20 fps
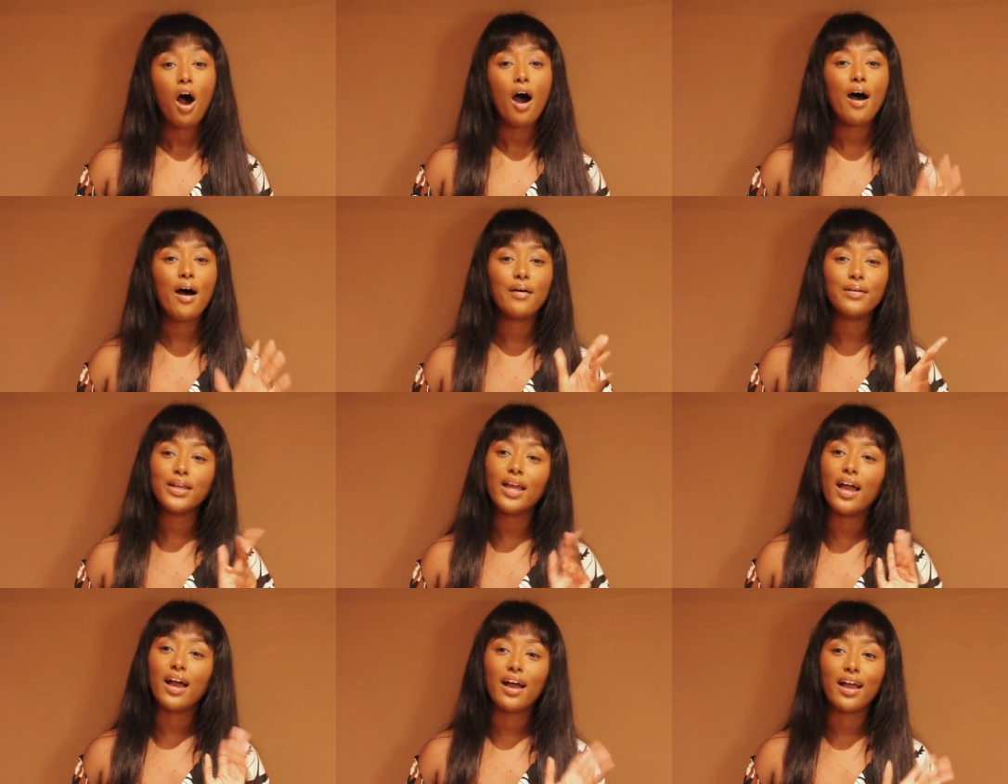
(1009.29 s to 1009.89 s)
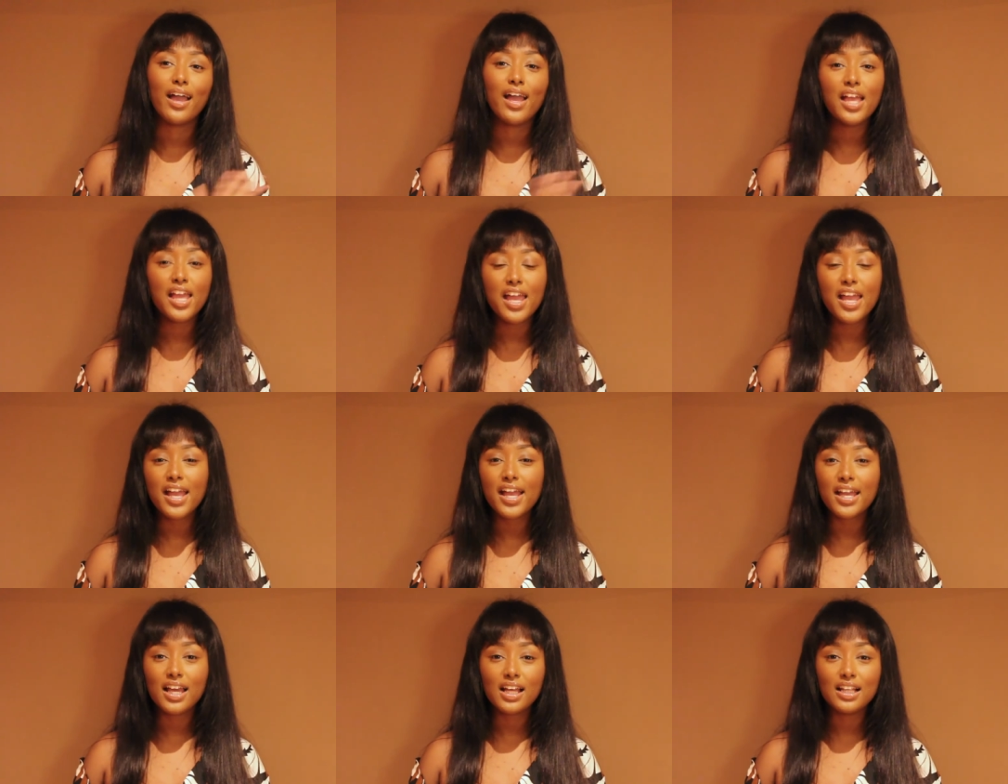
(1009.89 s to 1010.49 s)
Oh yeah,
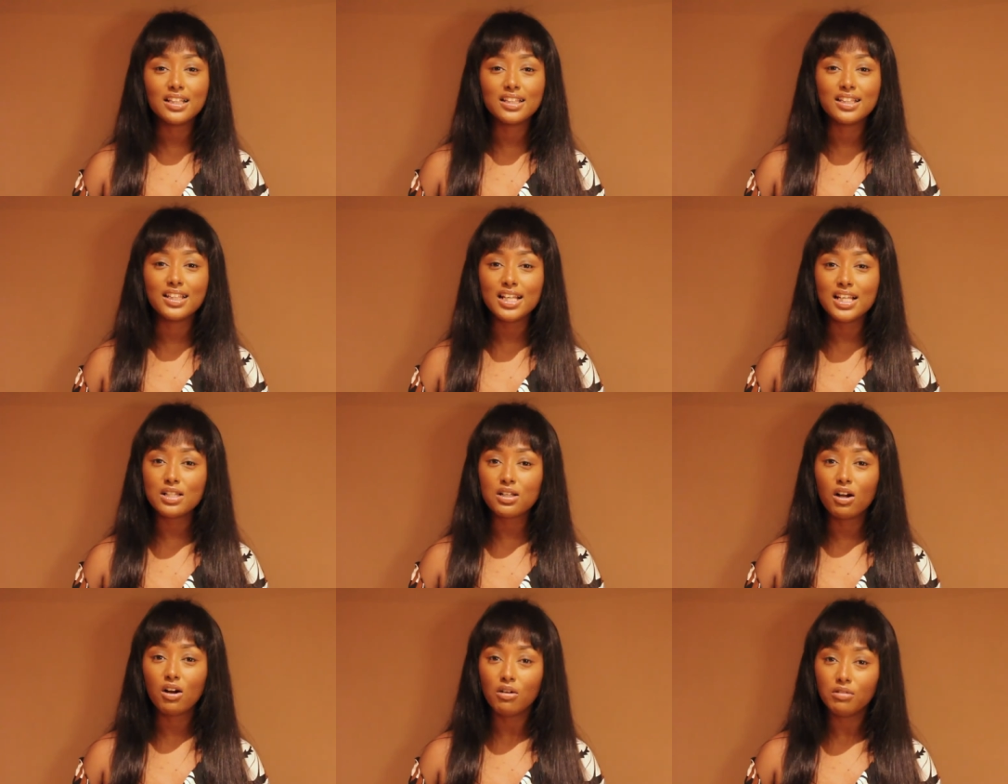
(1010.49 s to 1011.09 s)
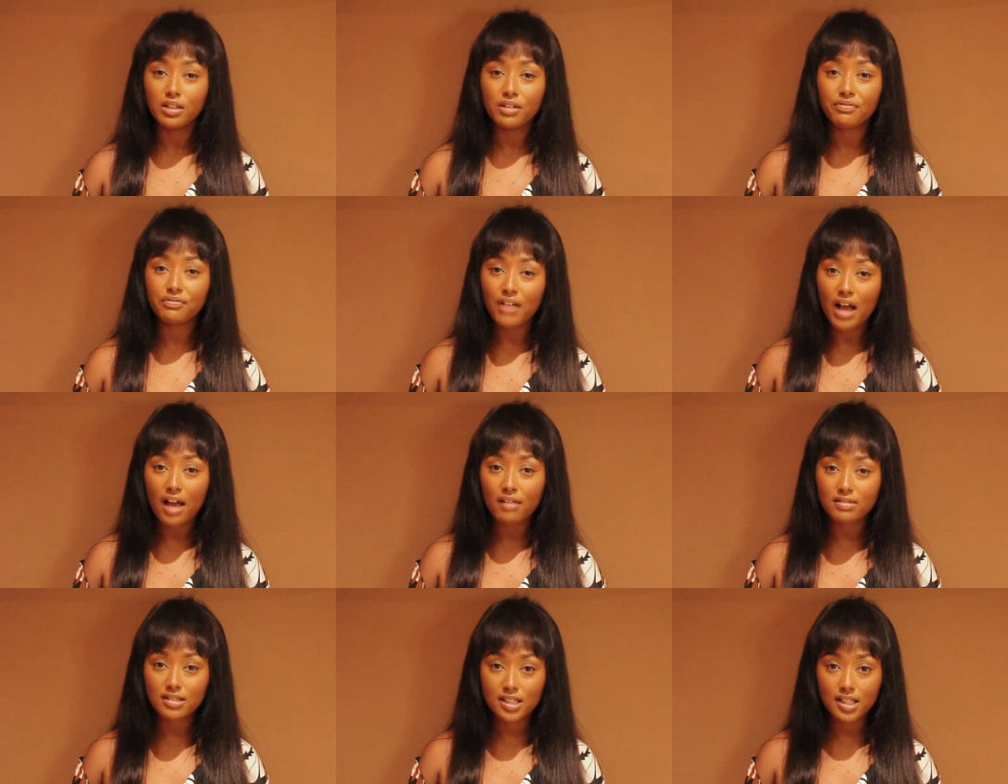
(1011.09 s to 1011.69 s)
and these are only
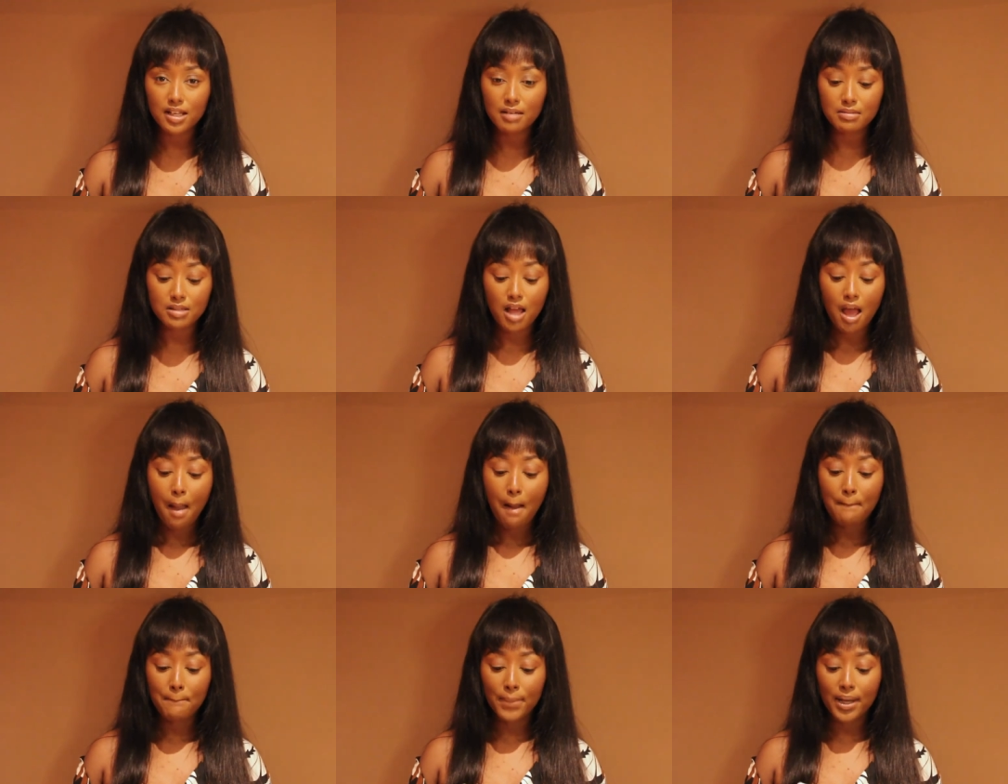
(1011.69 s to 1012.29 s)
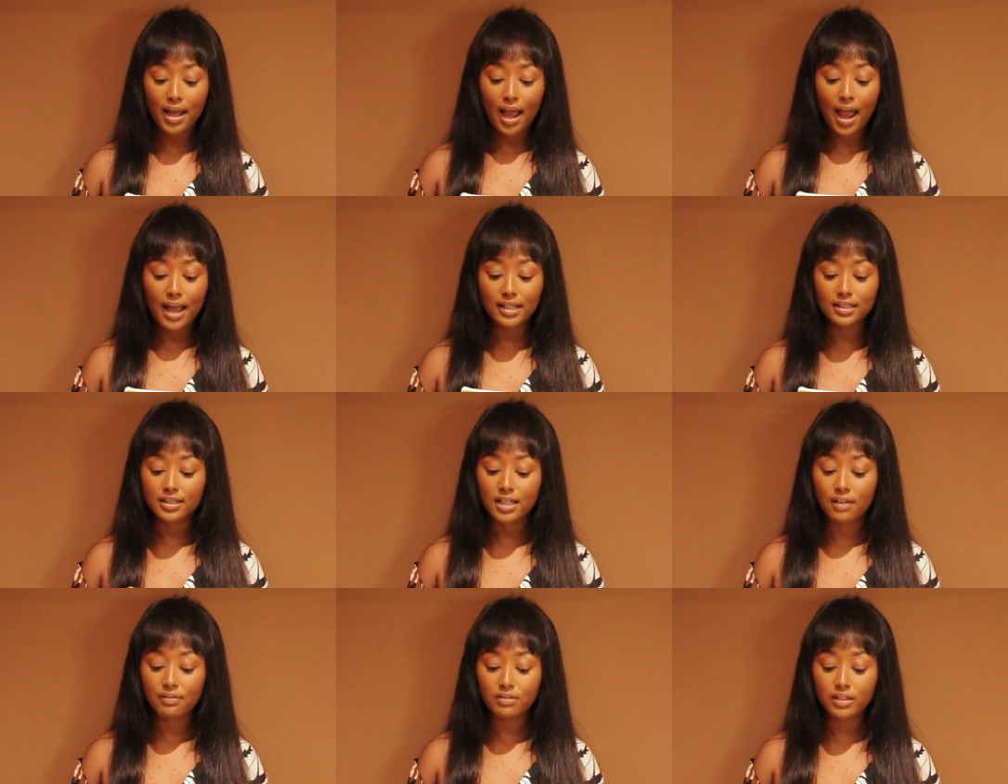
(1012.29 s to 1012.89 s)
five tips, but
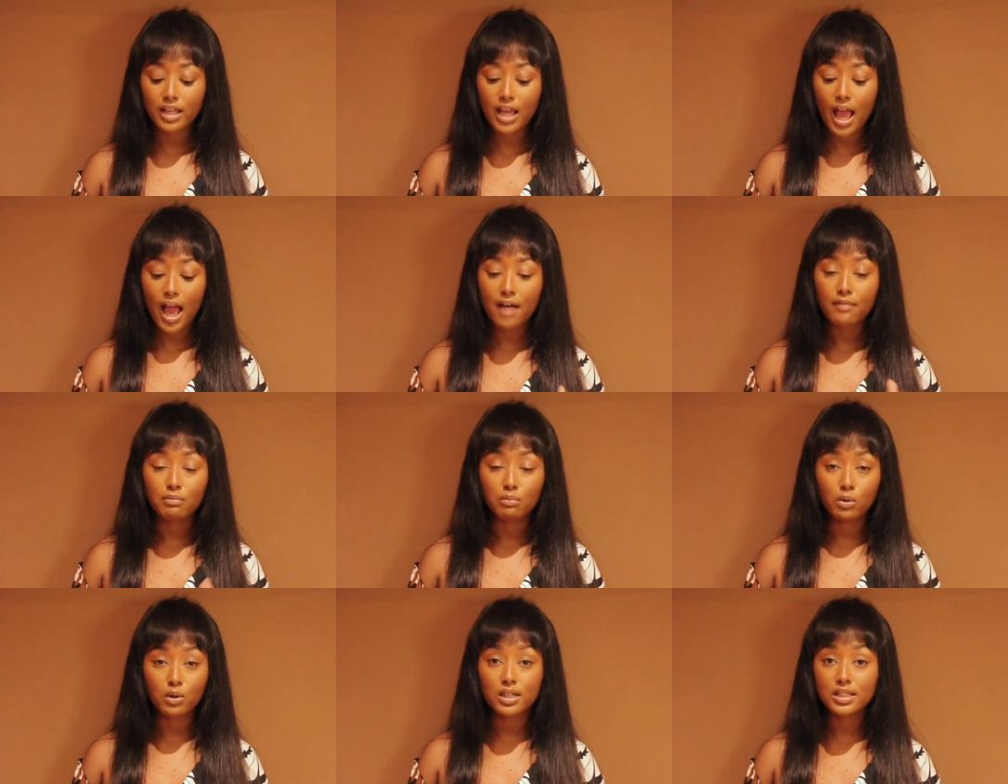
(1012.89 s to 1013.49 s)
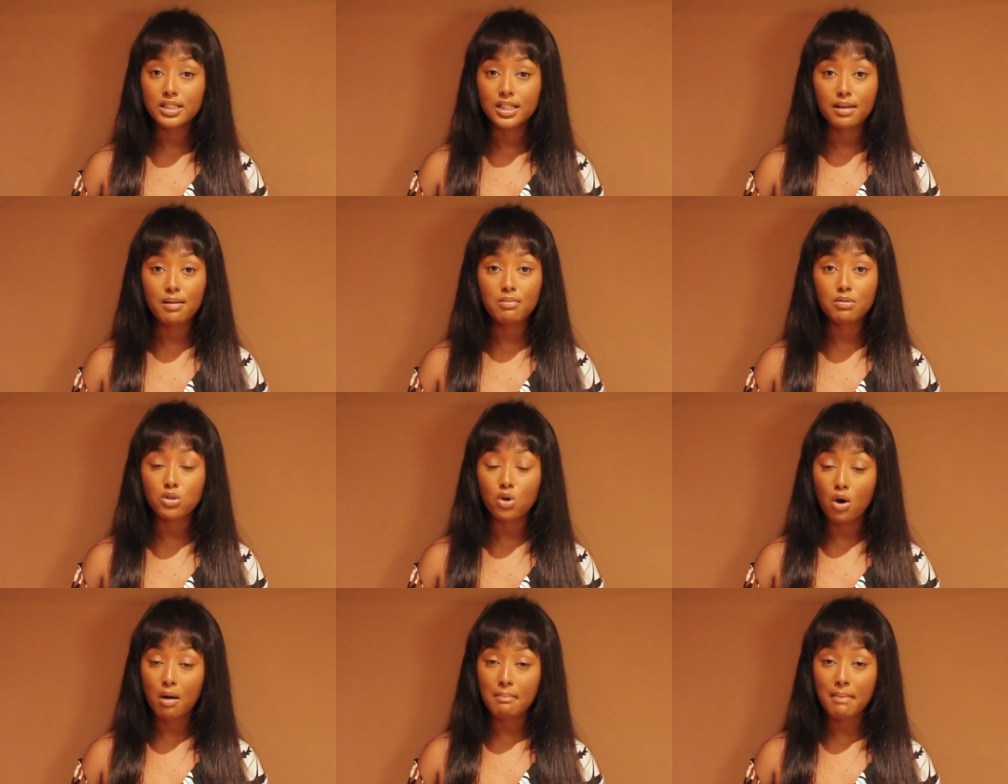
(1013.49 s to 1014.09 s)
I definitely have more
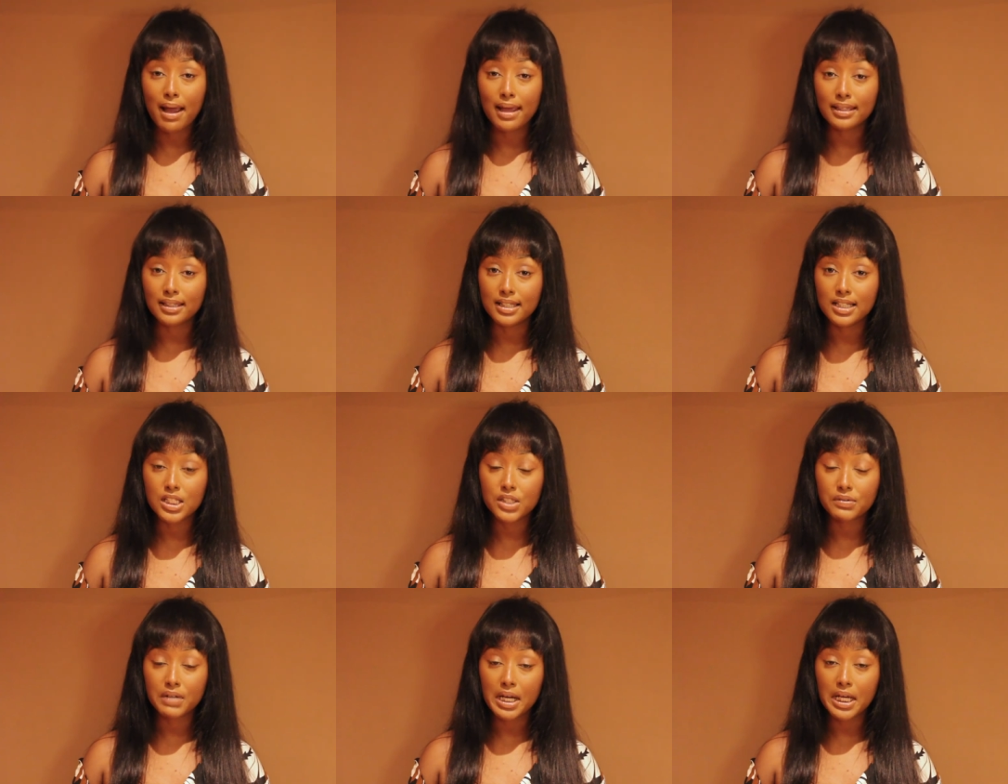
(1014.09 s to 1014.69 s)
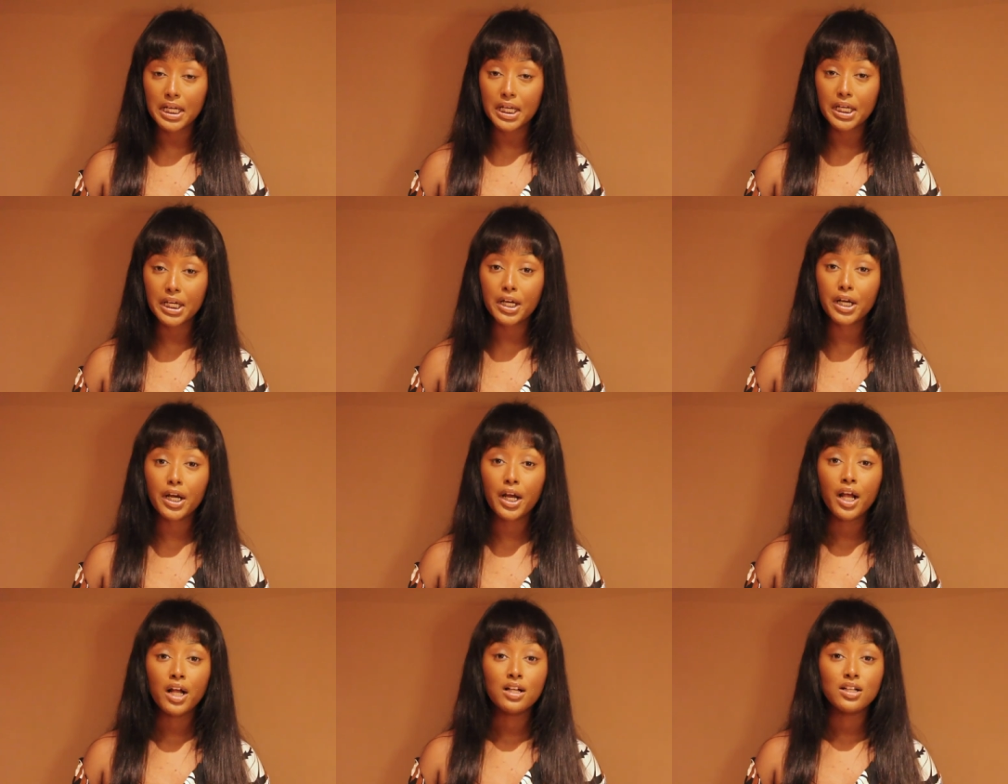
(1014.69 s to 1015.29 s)
tips on my list right
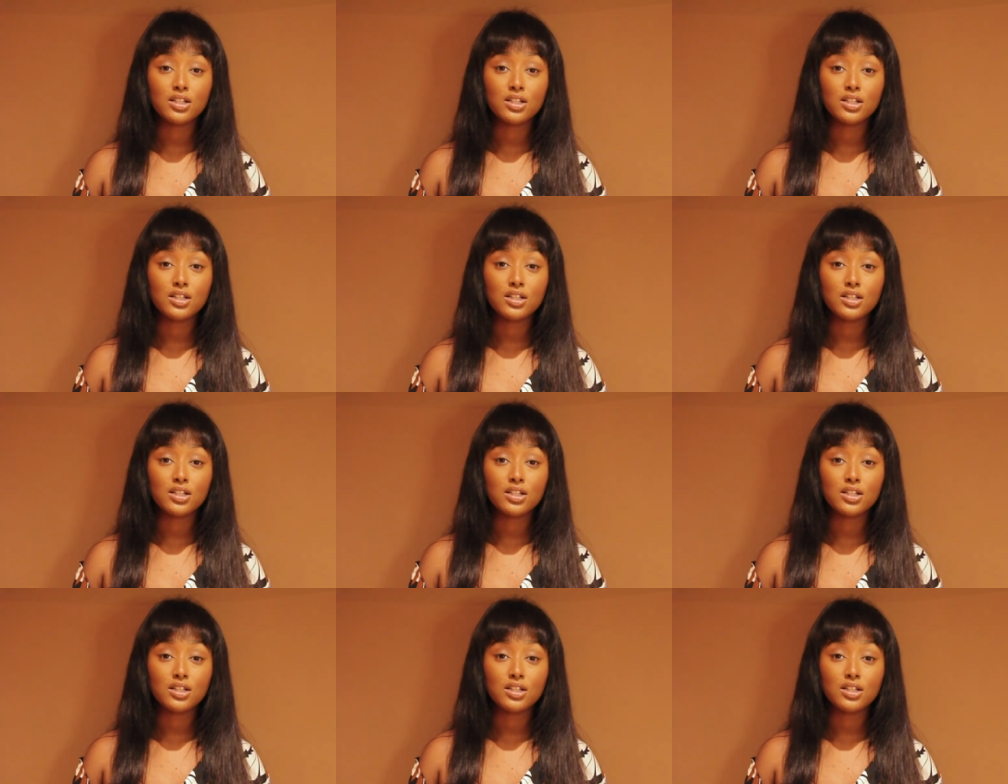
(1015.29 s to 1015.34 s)
here.